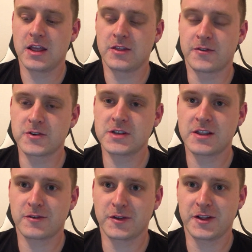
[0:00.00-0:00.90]
The first thing
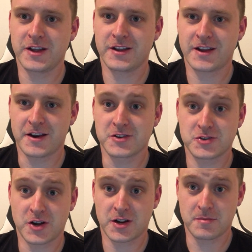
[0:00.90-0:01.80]
that really kind of
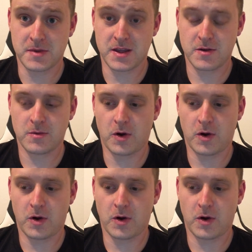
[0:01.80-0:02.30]
struck me